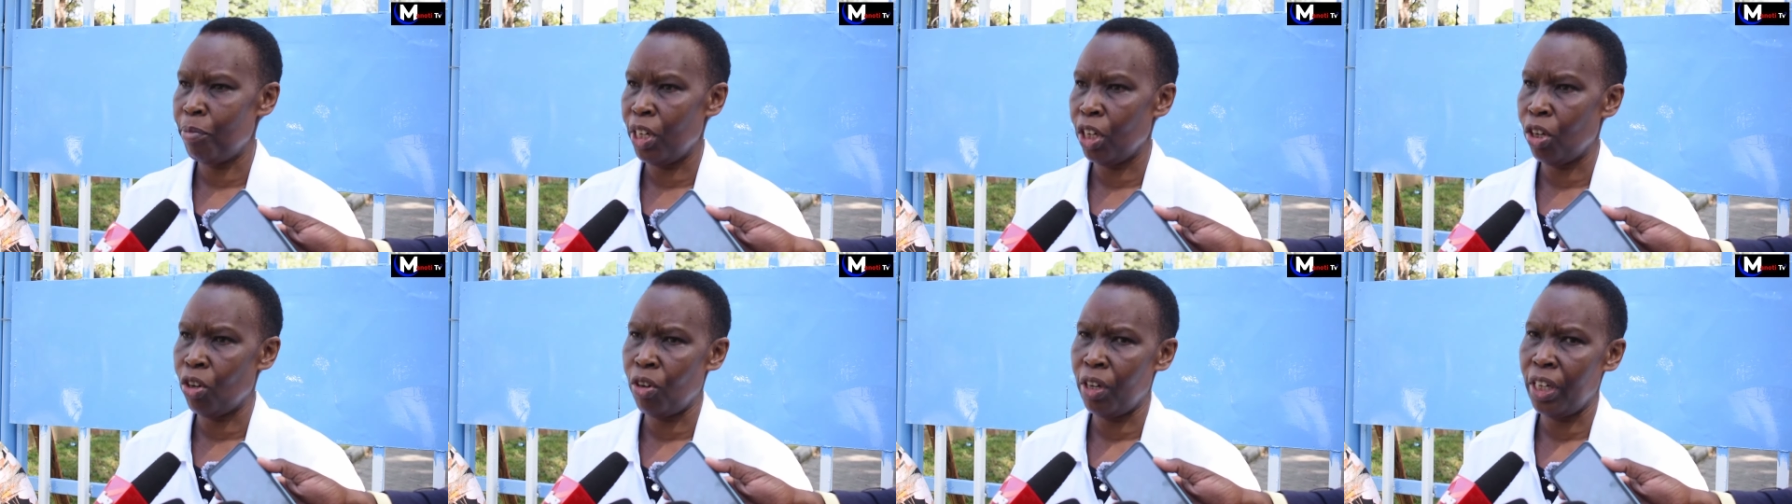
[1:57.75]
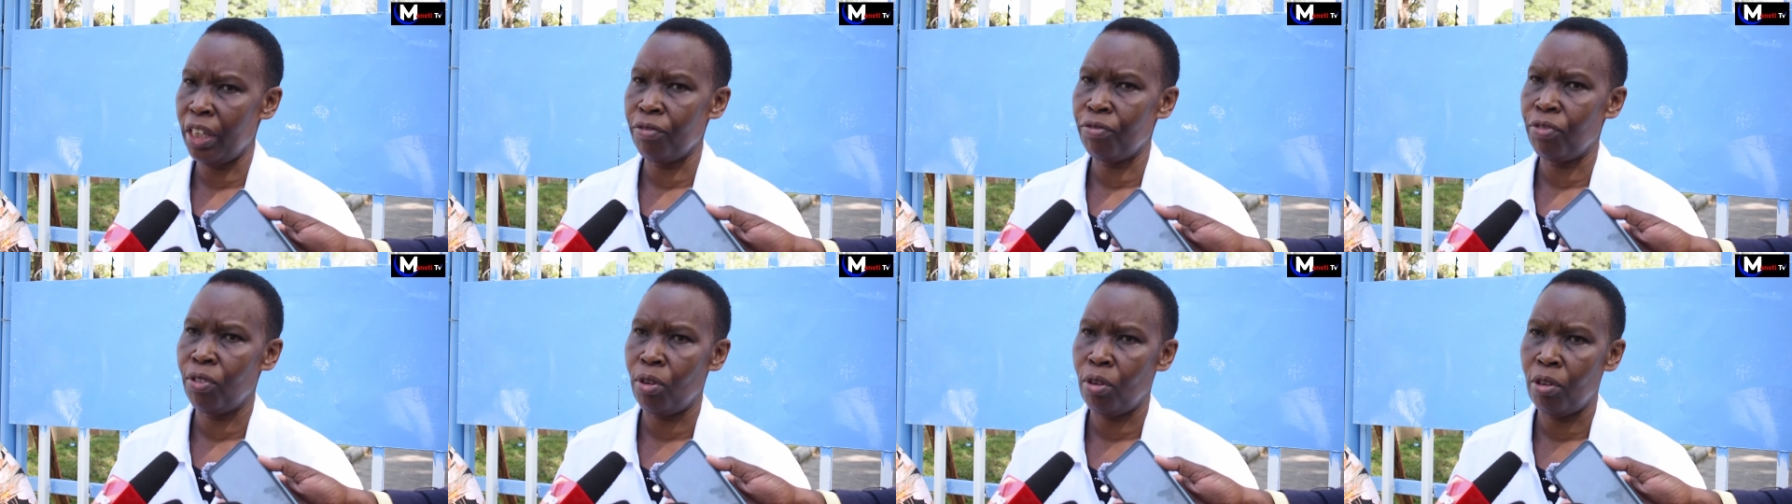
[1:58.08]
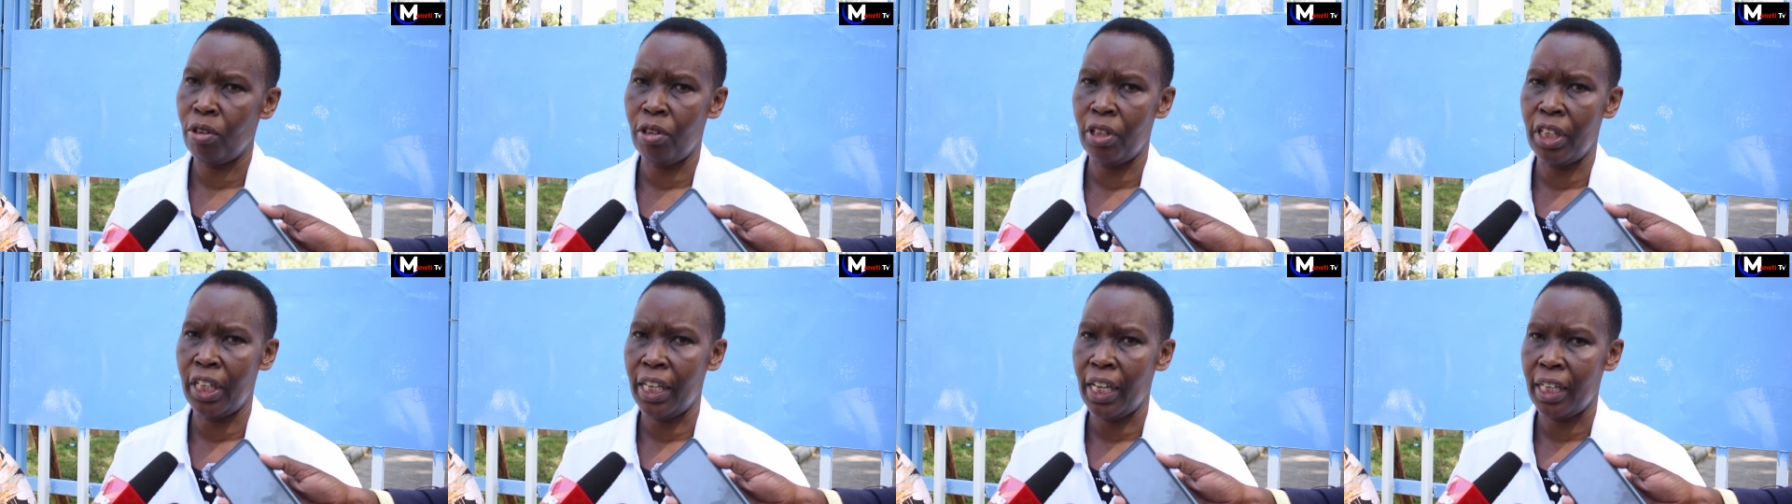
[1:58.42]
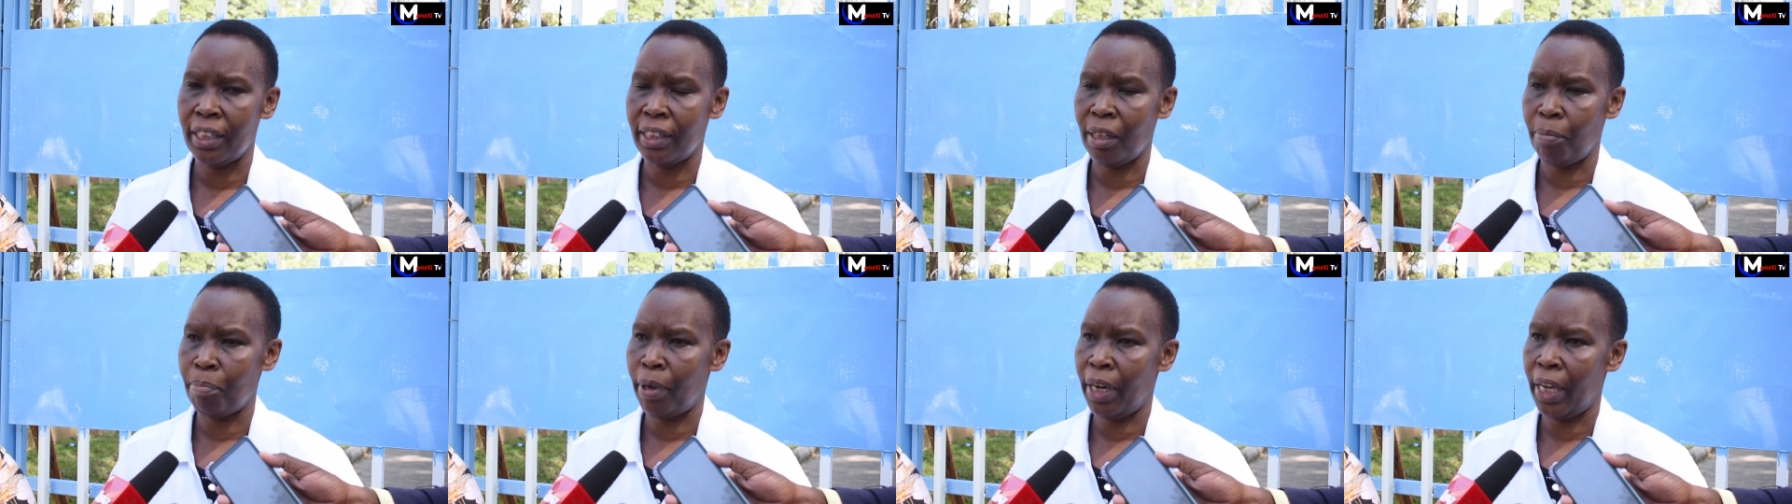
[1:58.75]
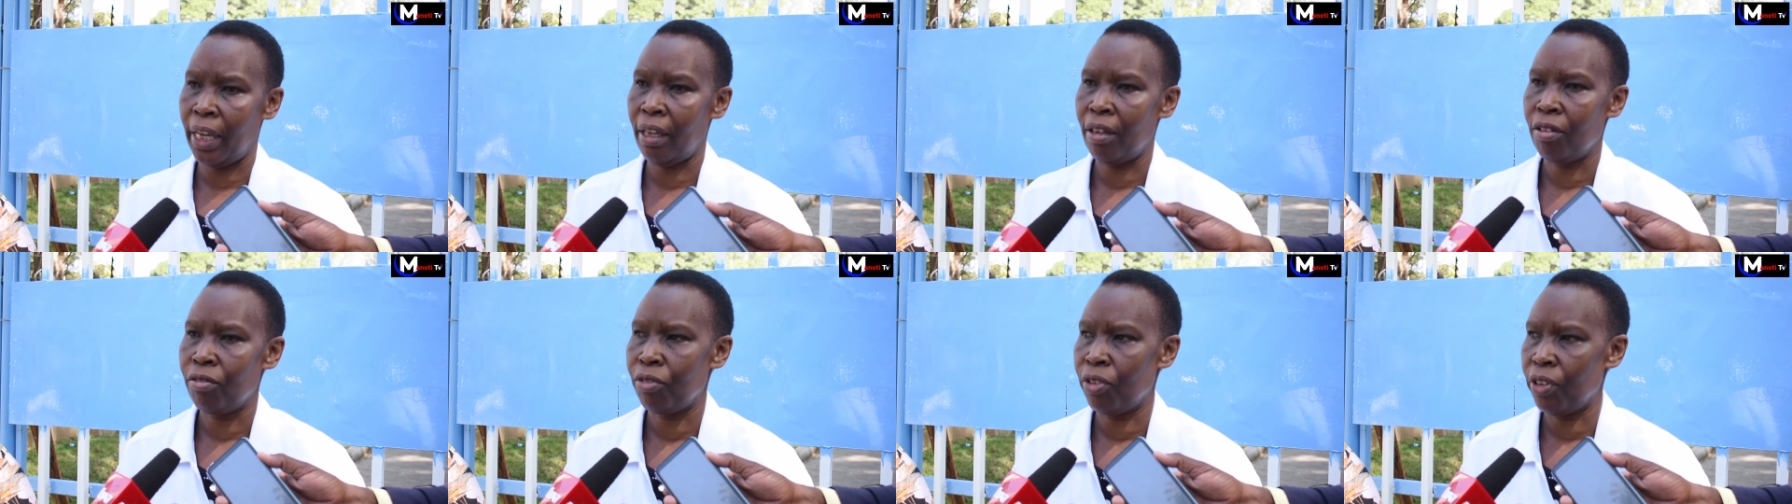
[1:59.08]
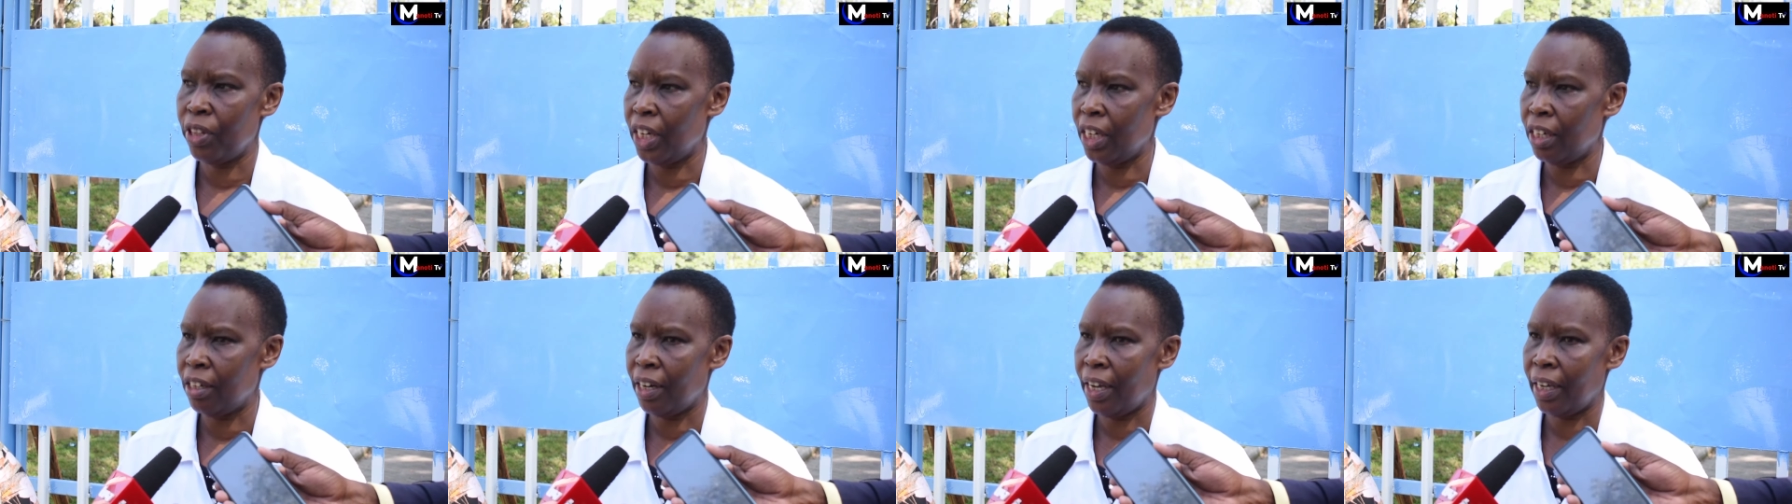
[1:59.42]
been calling for their supply for
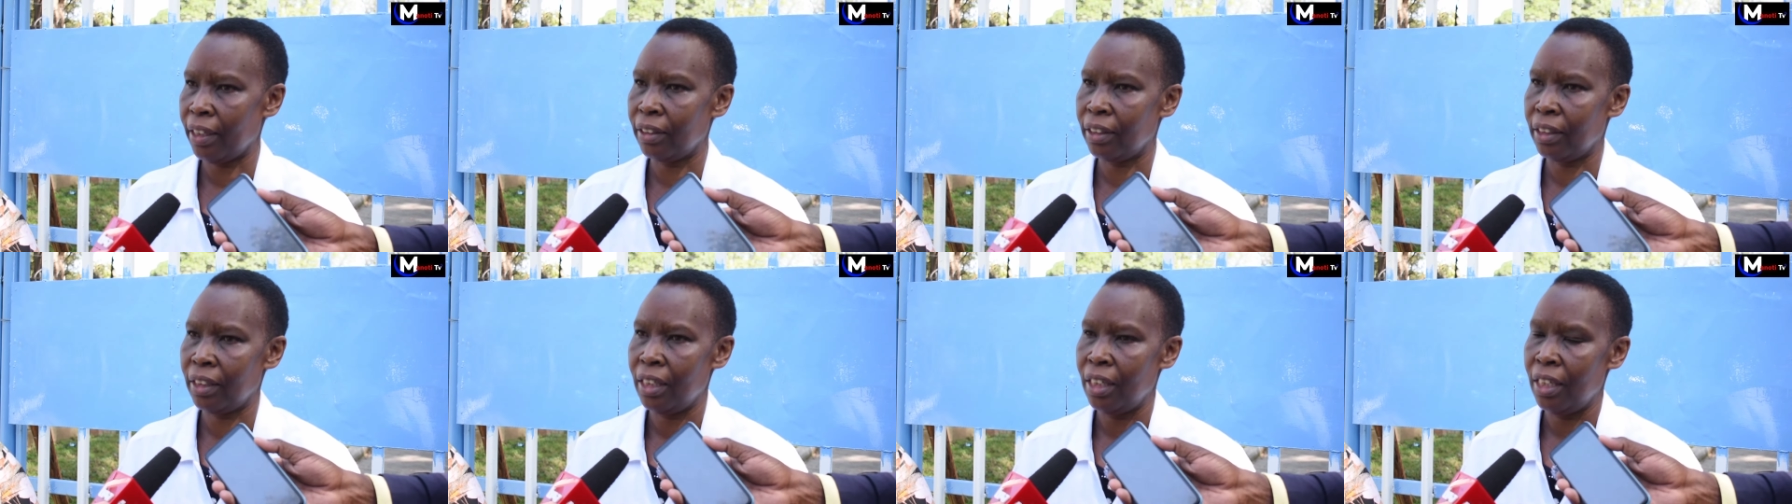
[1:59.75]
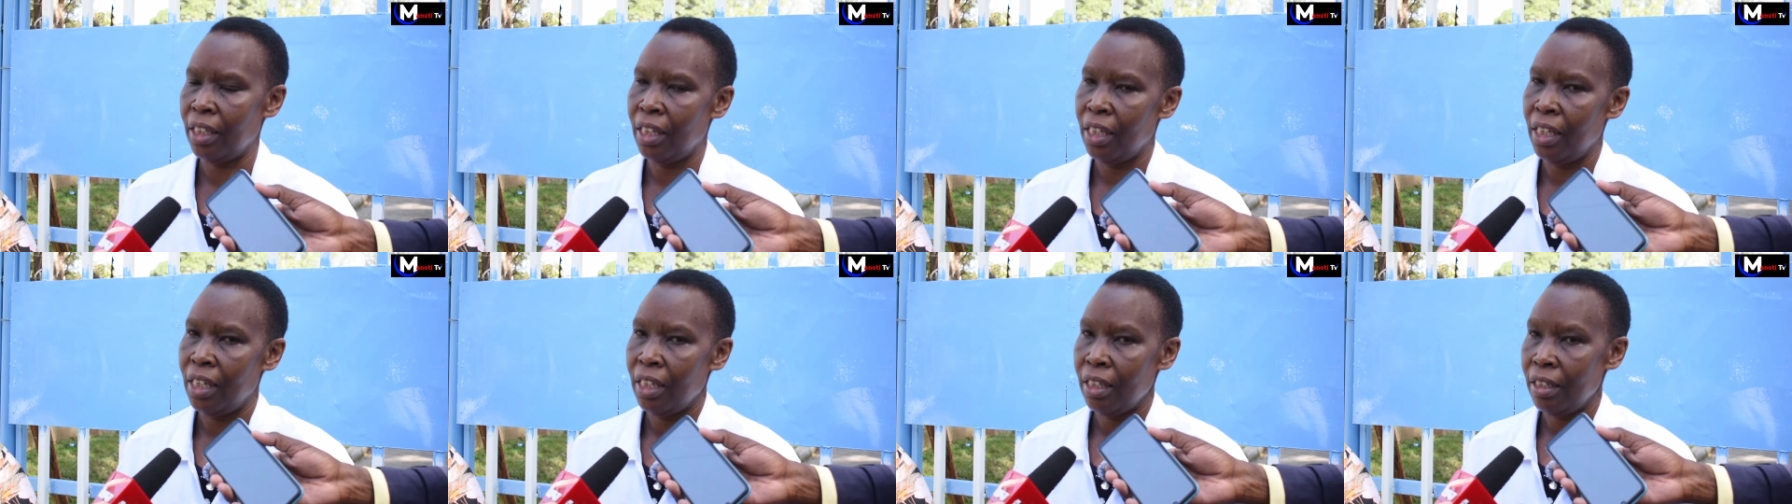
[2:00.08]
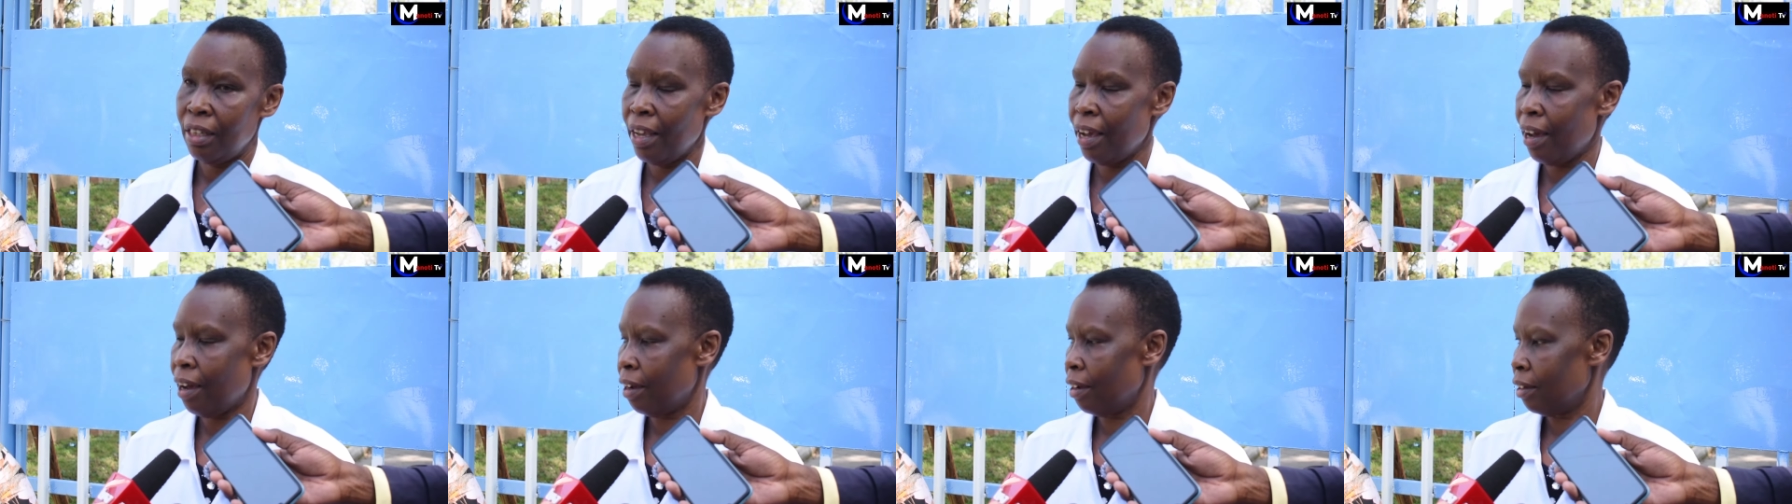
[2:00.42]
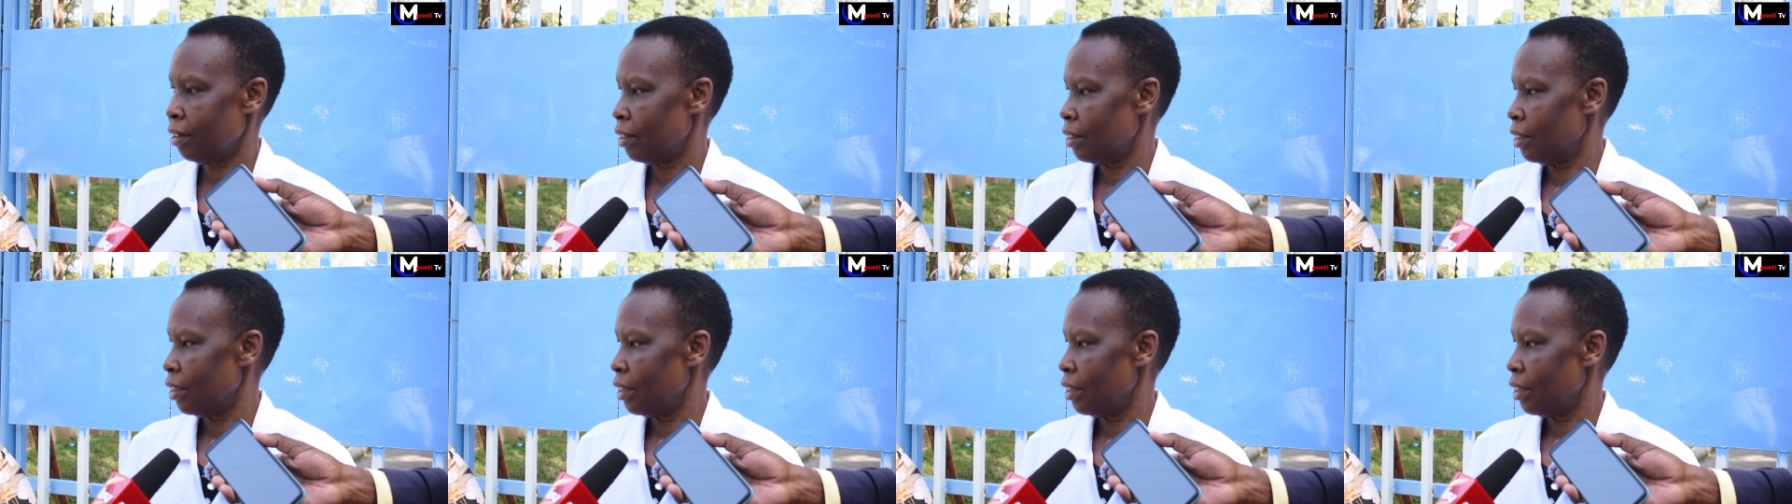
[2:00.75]
the drugs. Yeah.